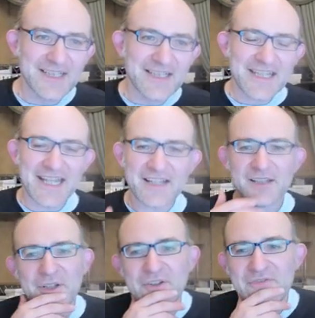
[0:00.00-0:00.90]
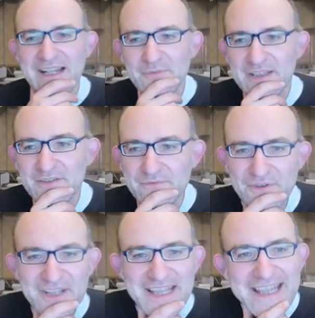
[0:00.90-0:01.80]
Komodo Dragon went
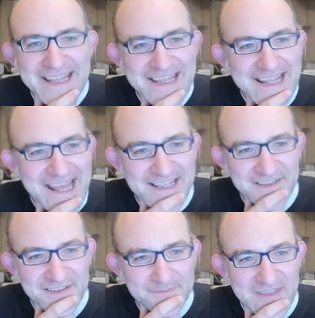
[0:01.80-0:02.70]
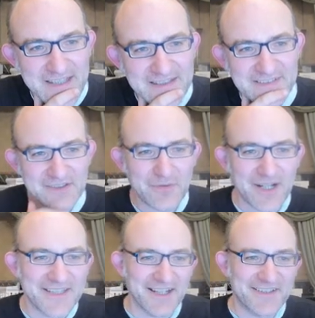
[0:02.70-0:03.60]
rook ee8. And this is
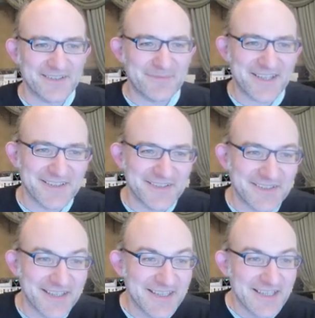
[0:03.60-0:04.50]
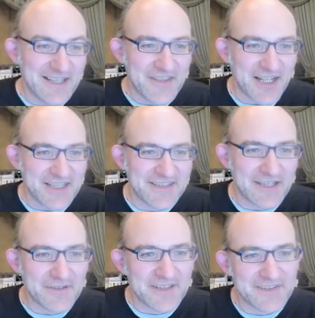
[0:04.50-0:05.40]
quite nice because the
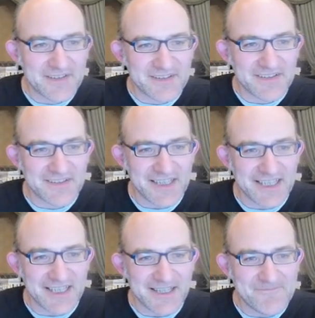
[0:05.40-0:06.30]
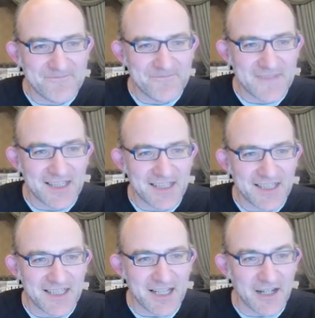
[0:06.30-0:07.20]
idea is that
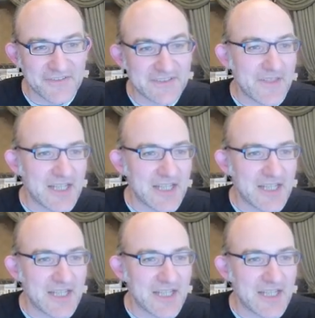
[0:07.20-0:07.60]
after something